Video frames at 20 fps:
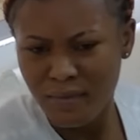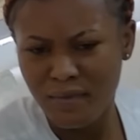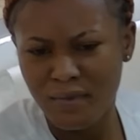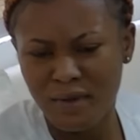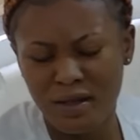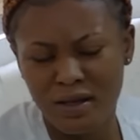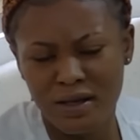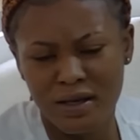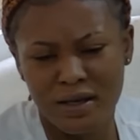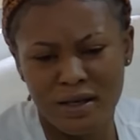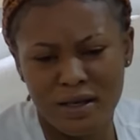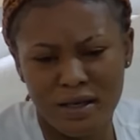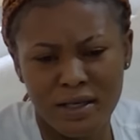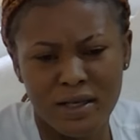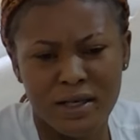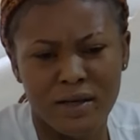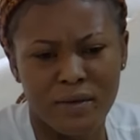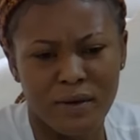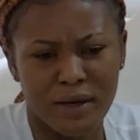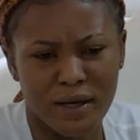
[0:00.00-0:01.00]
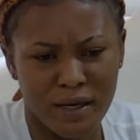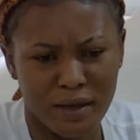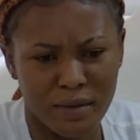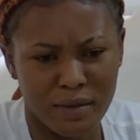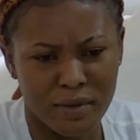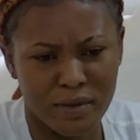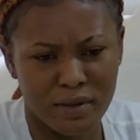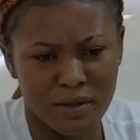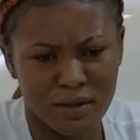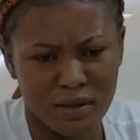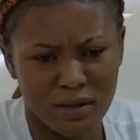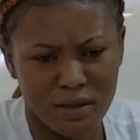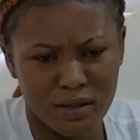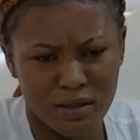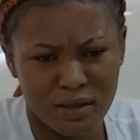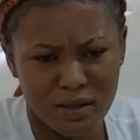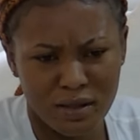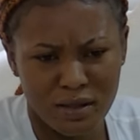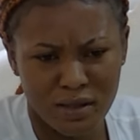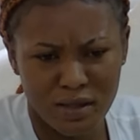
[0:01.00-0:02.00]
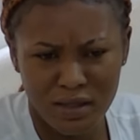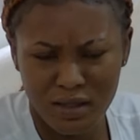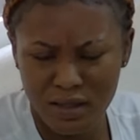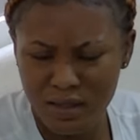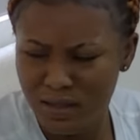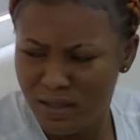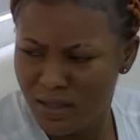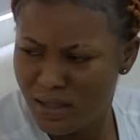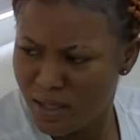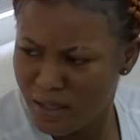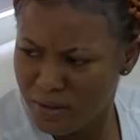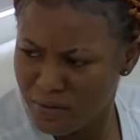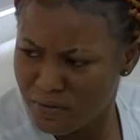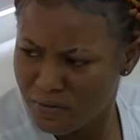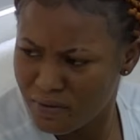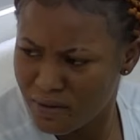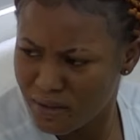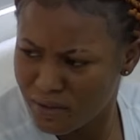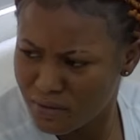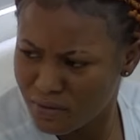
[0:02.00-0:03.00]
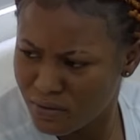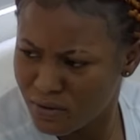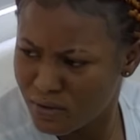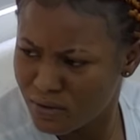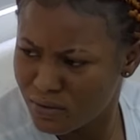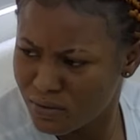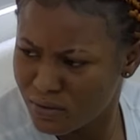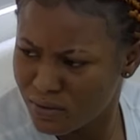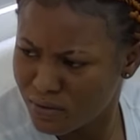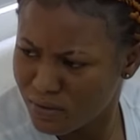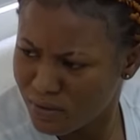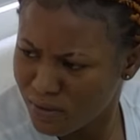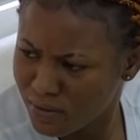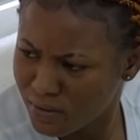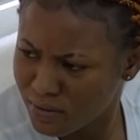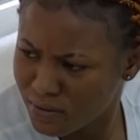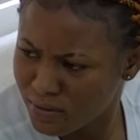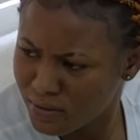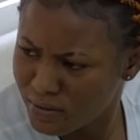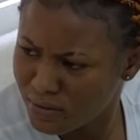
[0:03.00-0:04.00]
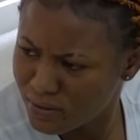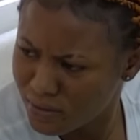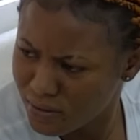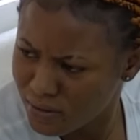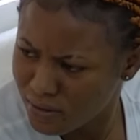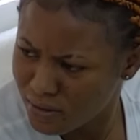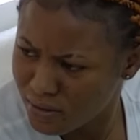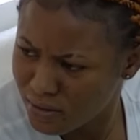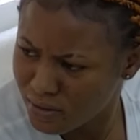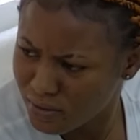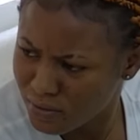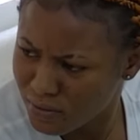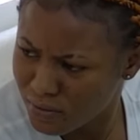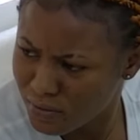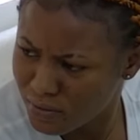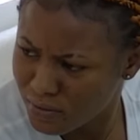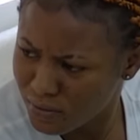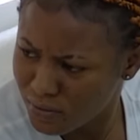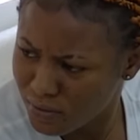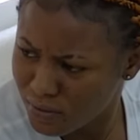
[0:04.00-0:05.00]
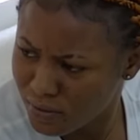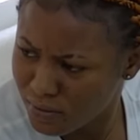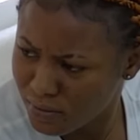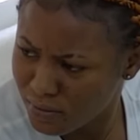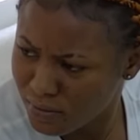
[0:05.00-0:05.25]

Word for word: Yeah, and then they were coming. And then the kind of night that she ah, was wearing, did you see her? There's one yoga.